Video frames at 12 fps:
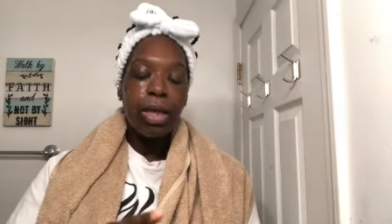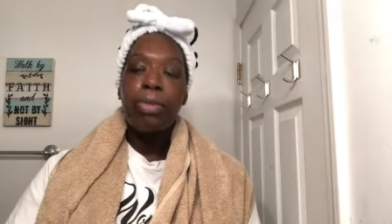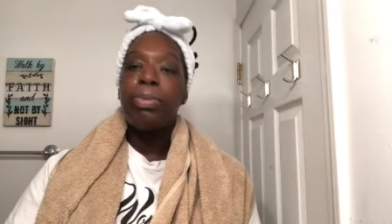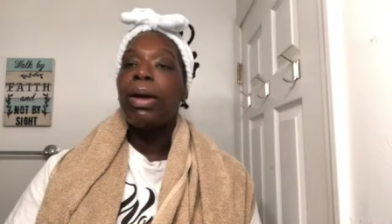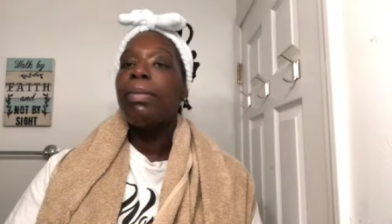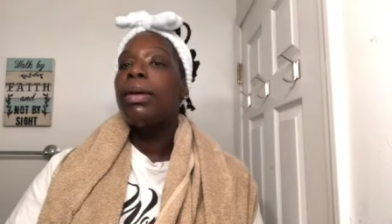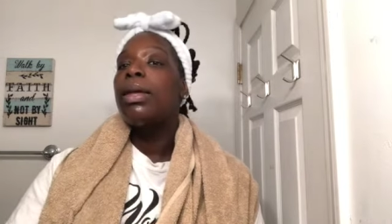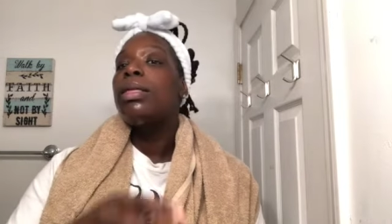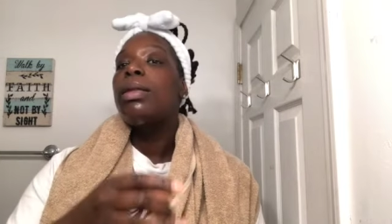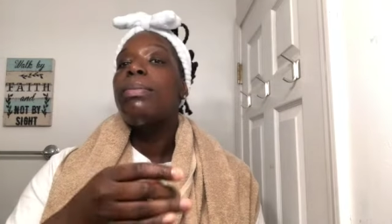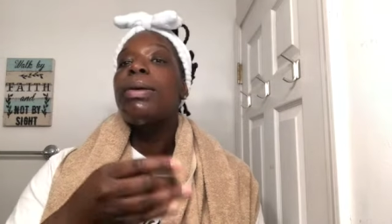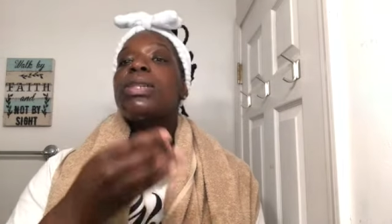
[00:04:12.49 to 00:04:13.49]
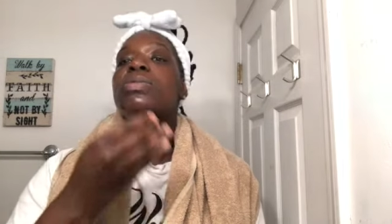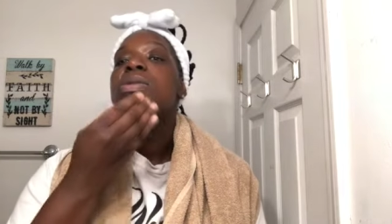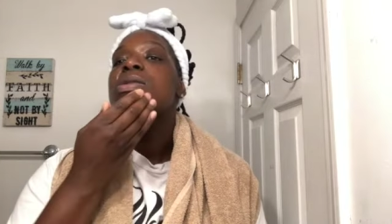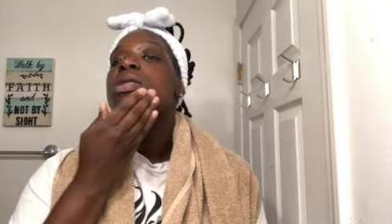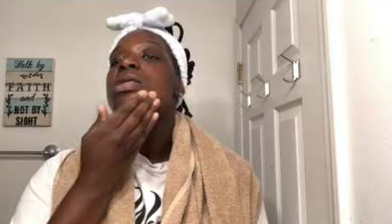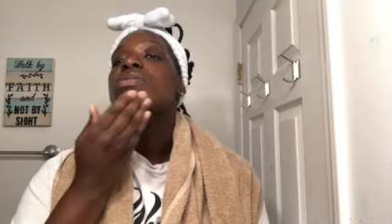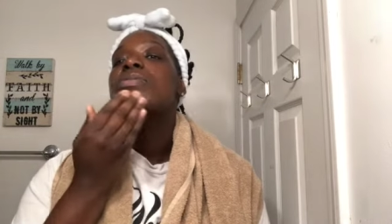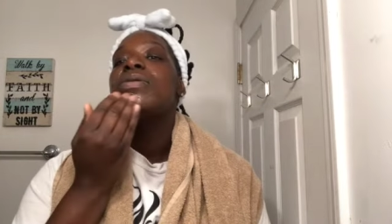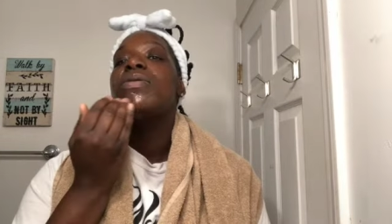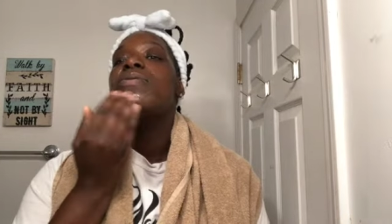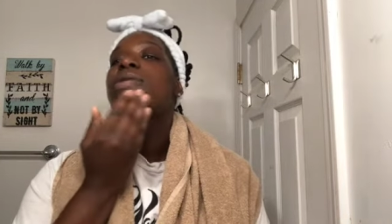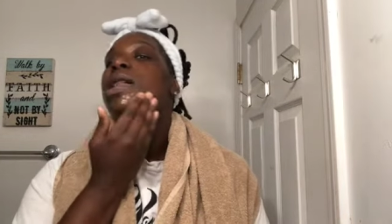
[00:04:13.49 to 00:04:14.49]
You probably get the best results when
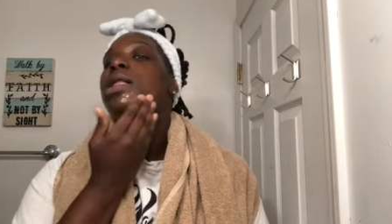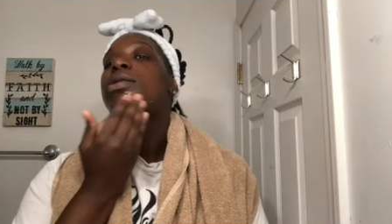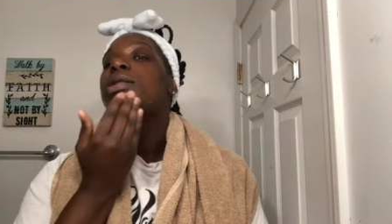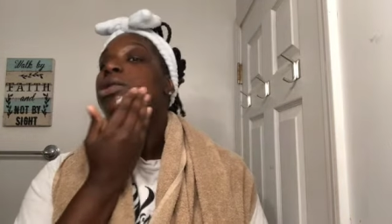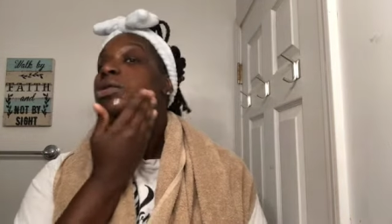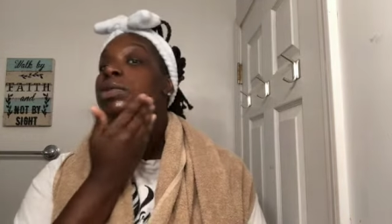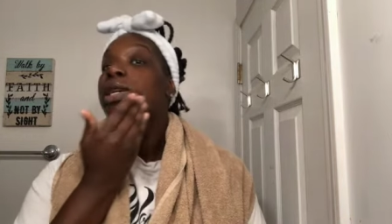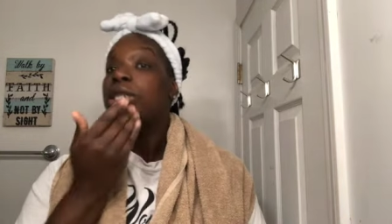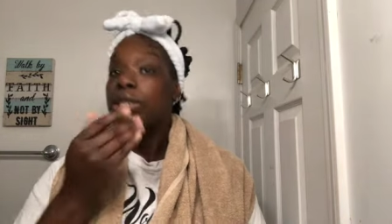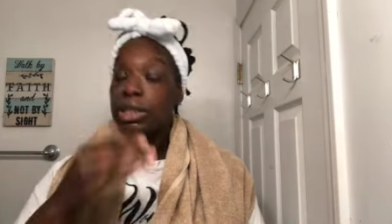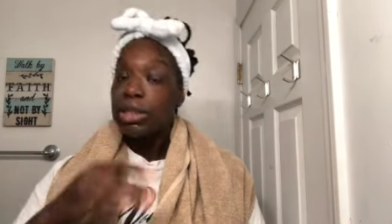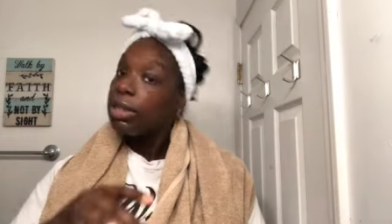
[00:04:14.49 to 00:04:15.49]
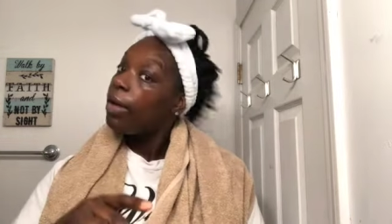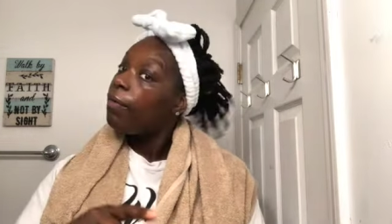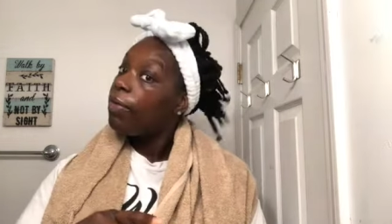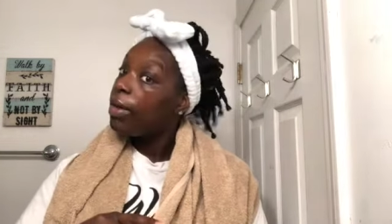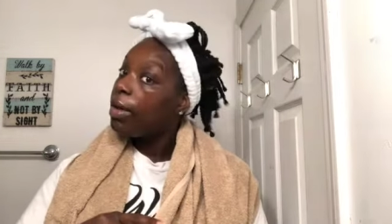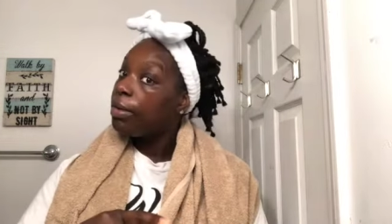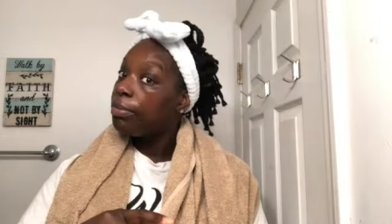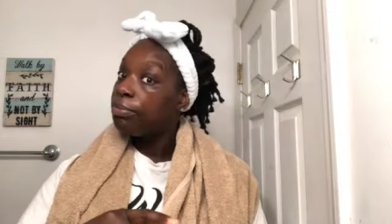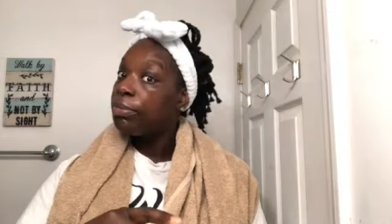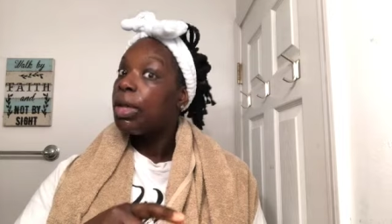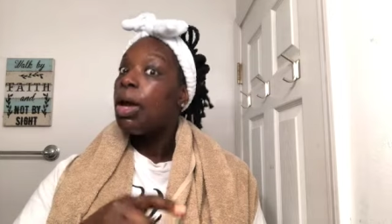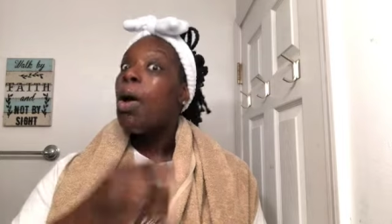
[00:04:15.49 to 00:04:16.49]
you follow the directions of the
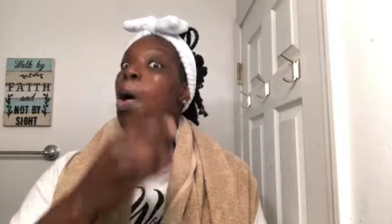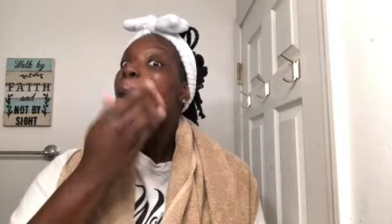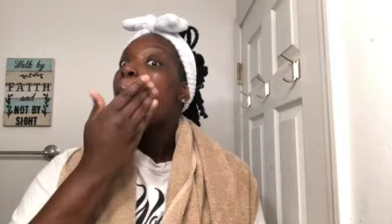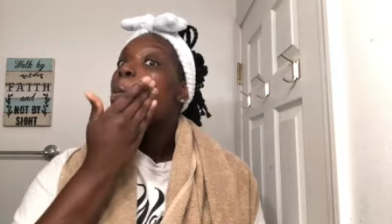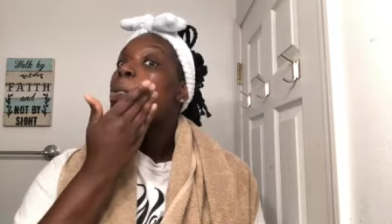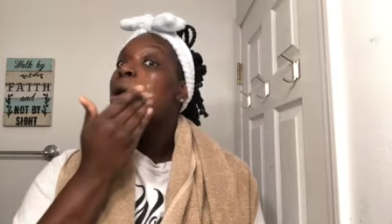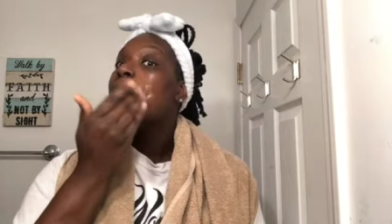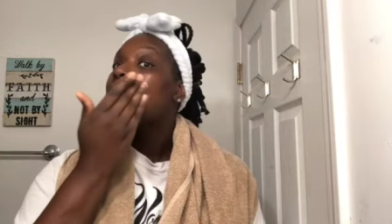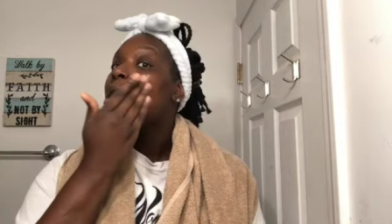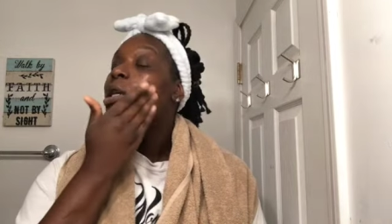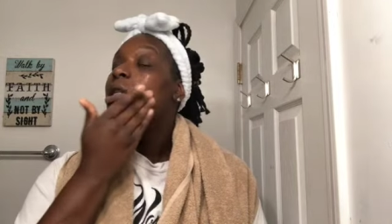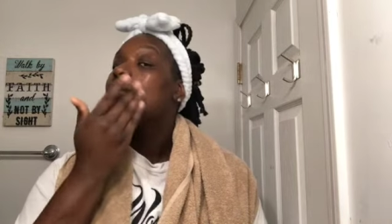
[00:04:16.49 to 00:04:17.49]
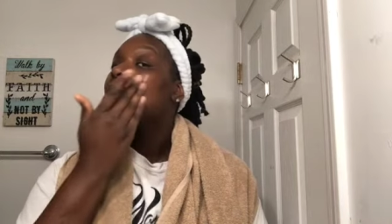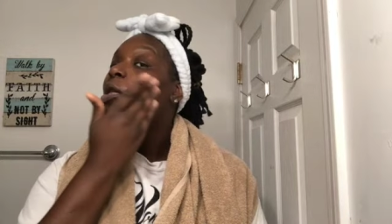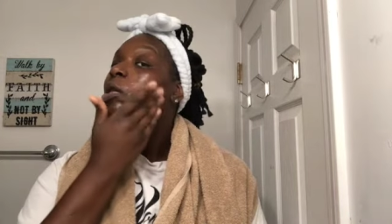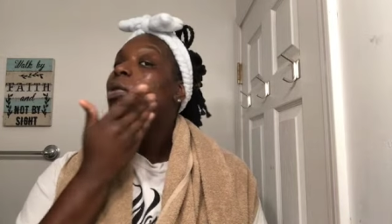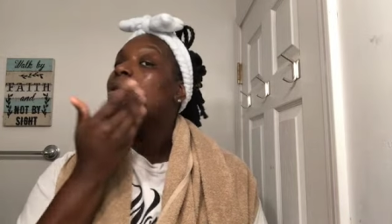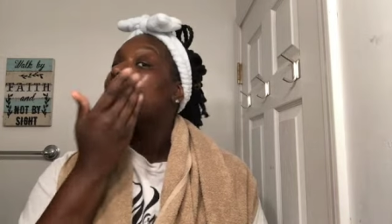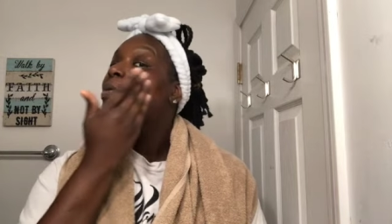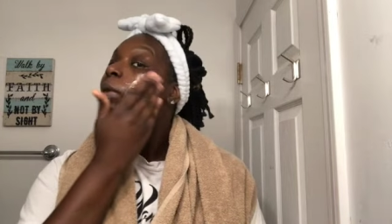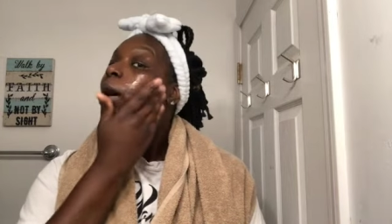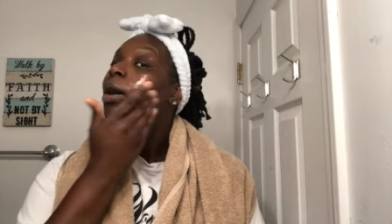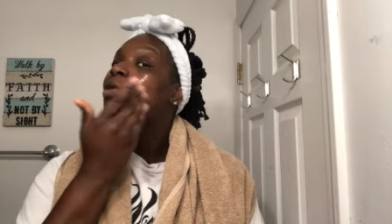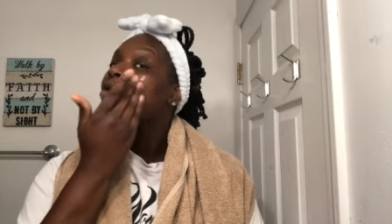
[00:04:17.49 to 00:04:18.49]
product, so
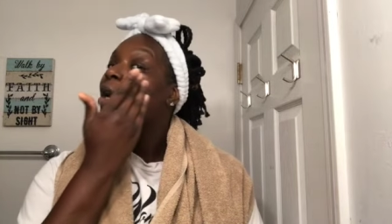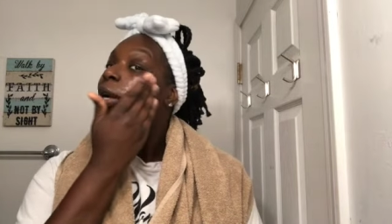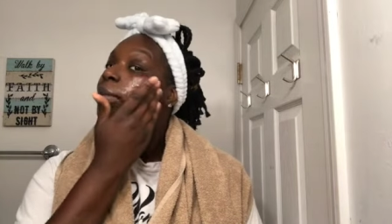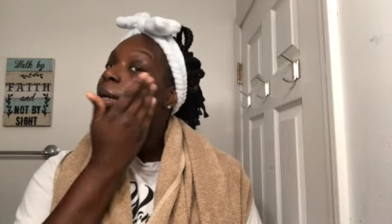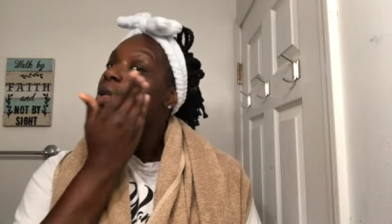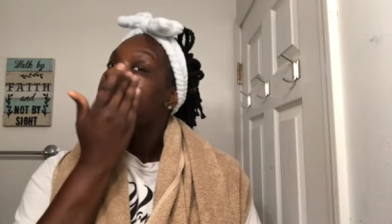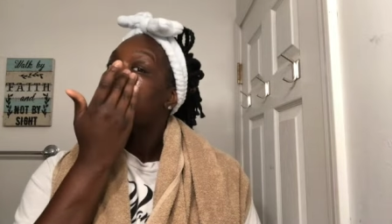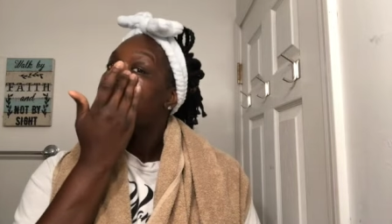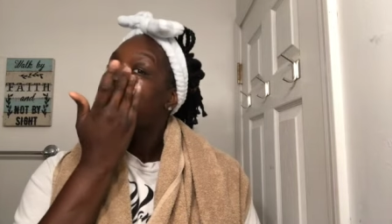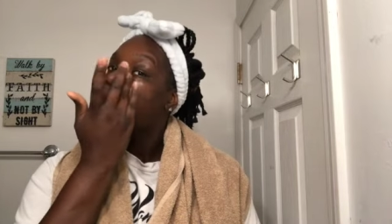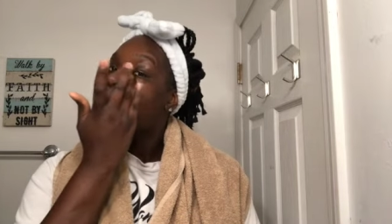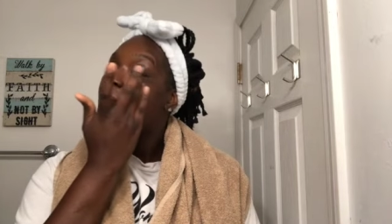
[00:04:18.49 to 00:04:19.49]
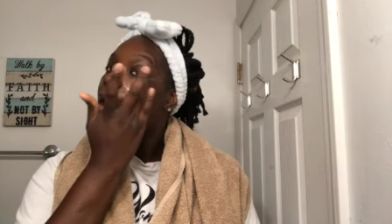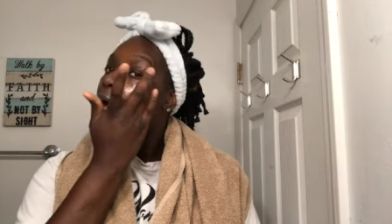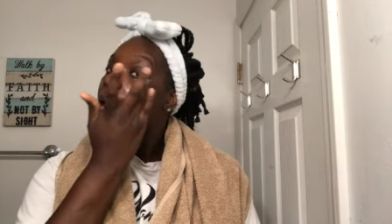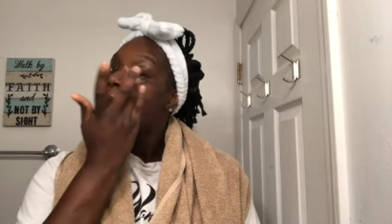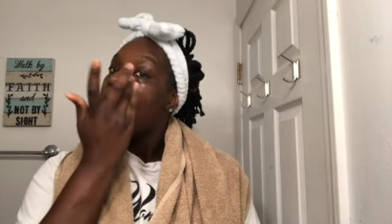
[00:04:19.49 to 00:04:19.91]
I'll try to make sure to do that.